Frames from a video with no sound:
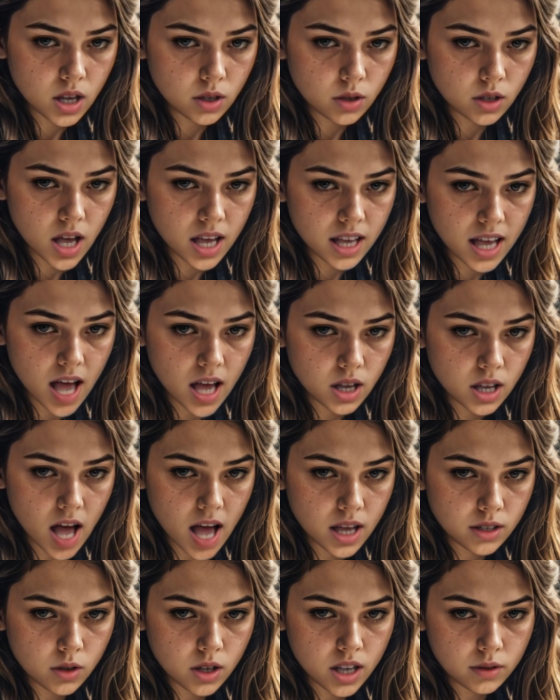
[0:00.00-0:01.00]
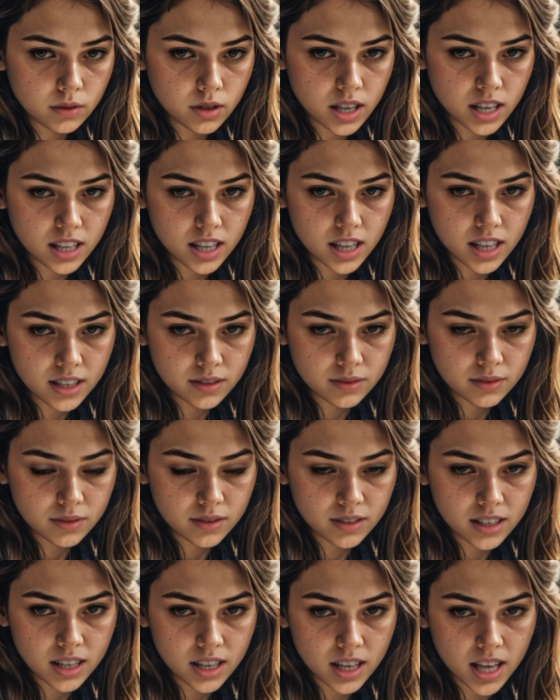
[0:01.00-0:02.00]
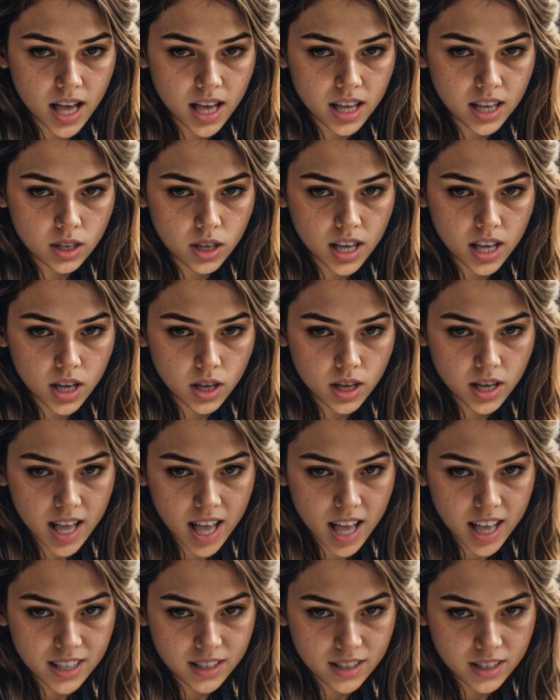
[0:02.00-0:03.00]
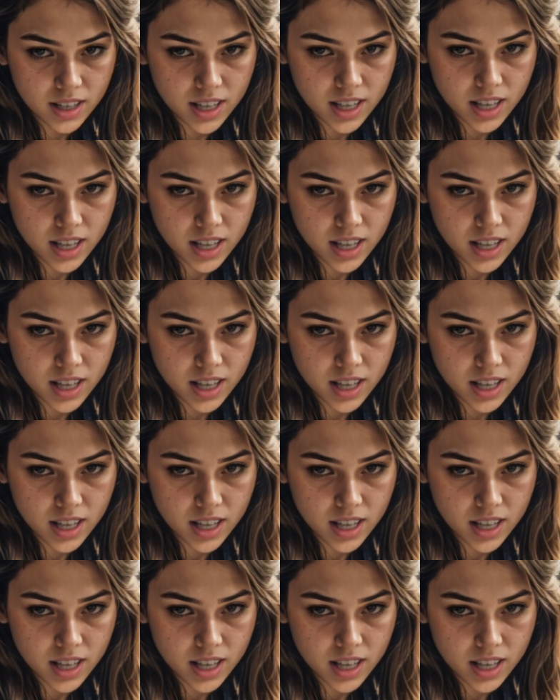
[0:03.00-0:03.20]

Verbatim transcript: Right now, I am on a mission. Here we go again.